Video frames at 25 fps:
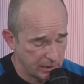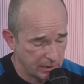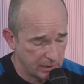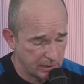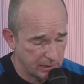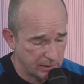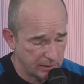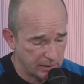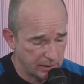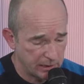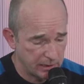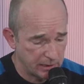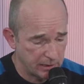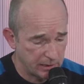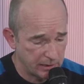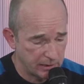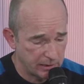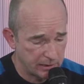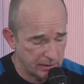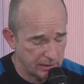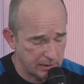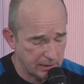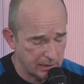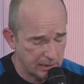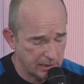
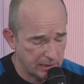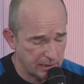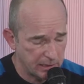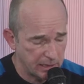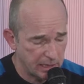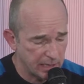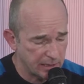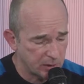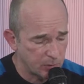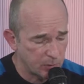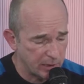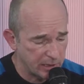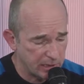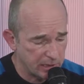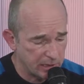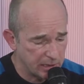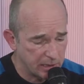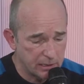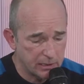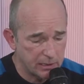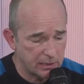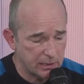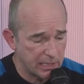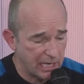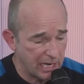the last 20
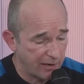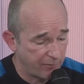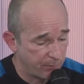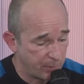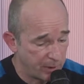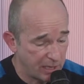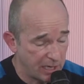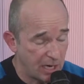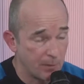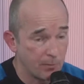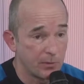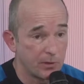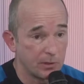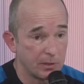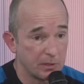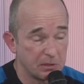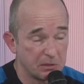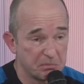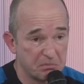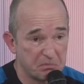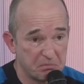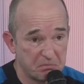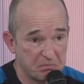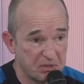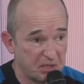years. They have become the
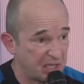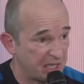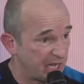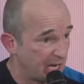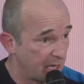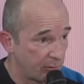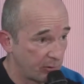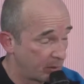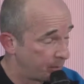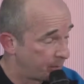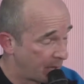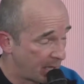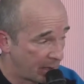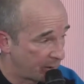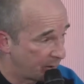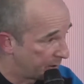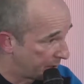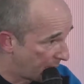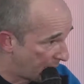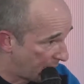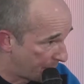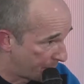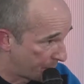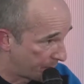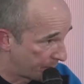central
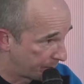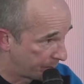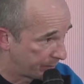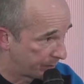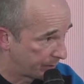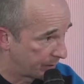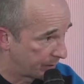paradigm of